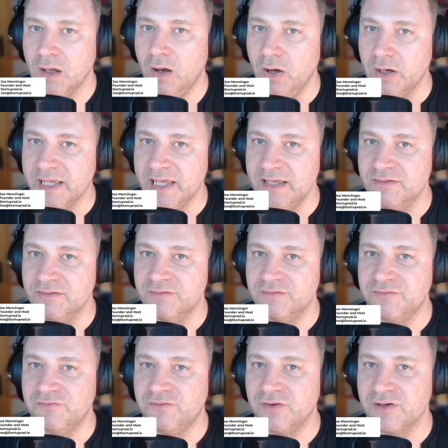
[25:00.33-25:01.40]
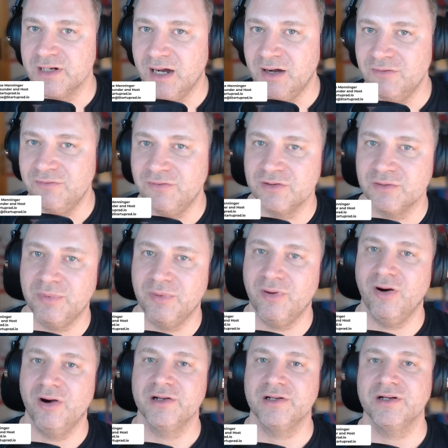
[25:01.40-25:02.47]
Okay, for now, for the
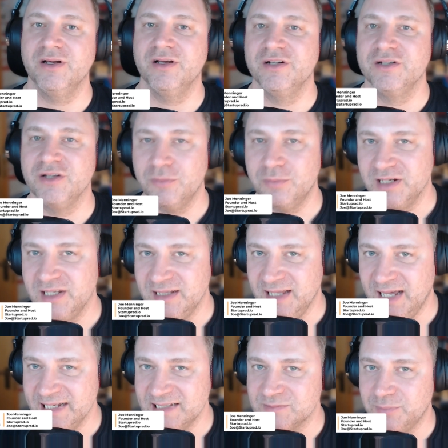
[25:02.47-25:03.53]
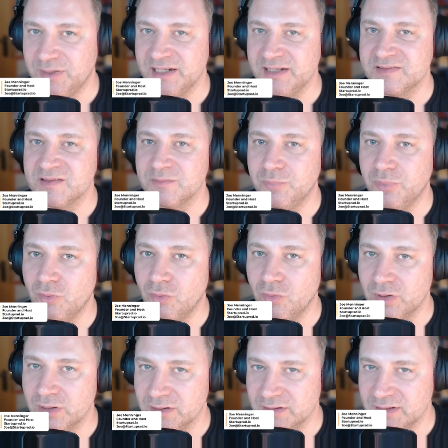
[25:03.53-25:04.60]
part nobody likes, but it's
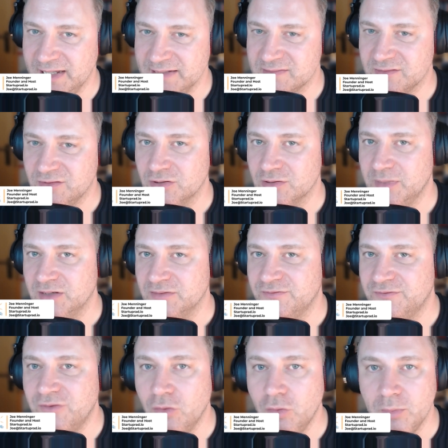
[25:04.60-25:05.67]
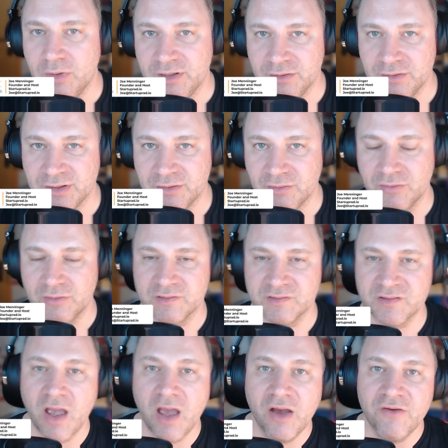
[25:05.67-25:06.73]
important. Let's talk about former
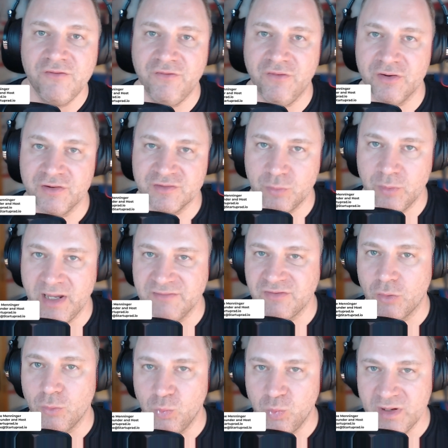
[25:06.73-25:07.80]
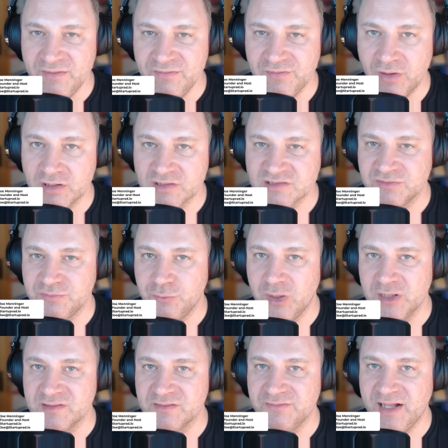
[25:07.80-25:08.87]
unicorns. First, we have WeFox,
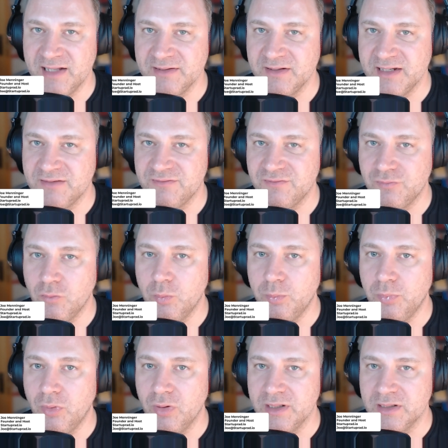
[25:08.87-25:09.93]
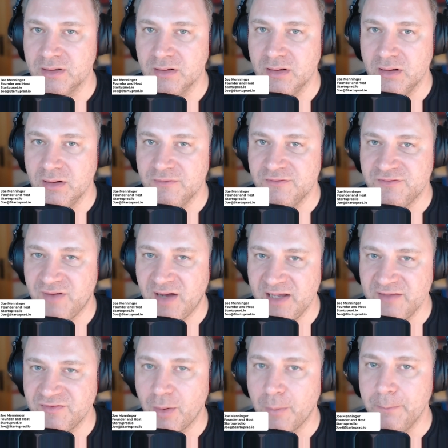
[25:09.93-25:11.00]
once valued at
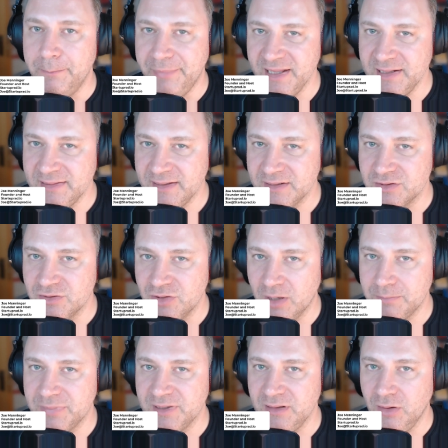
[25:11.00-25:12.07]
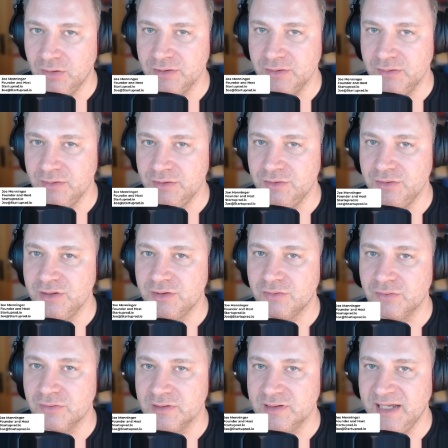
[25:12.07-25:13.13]
4.5 billion, dropped below
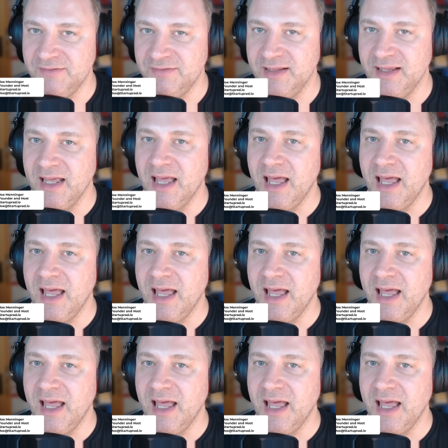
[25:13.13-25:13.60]
unicorn level